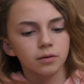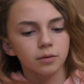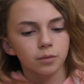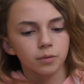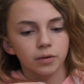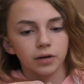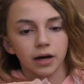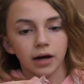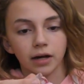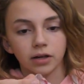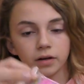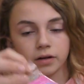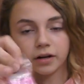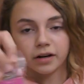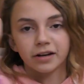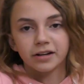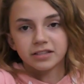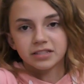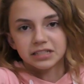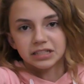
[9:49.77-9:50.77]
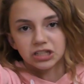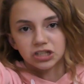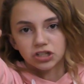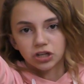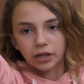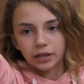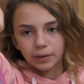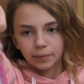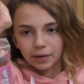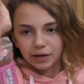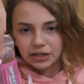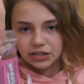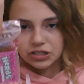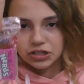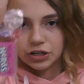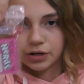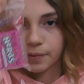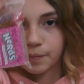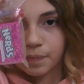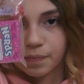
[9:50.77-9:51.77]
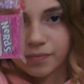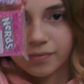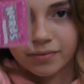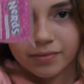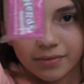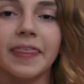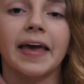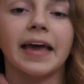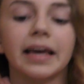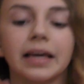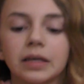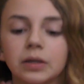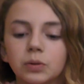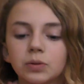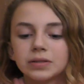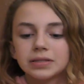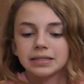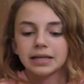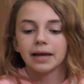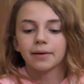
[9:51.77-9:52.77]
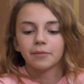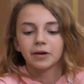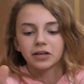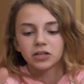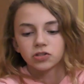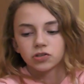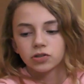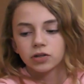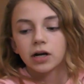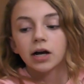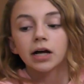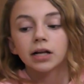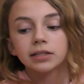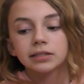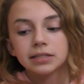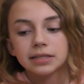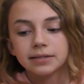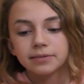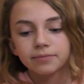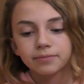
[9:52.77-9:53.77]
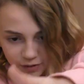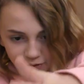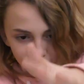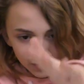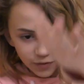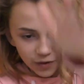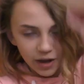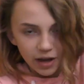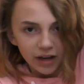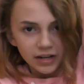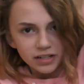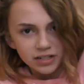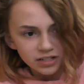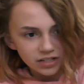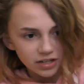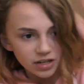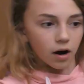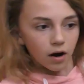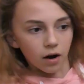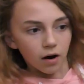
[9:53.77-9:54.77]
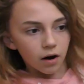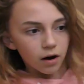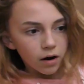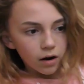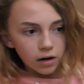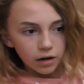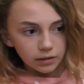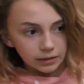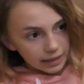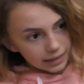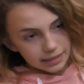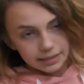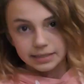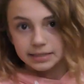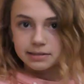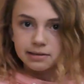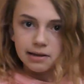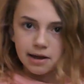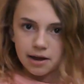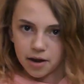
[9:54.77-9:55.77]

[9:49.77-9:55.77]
We got Nerds and a Jolly Rancher. Thank you, Slime Astronauts. Let's find our last slime.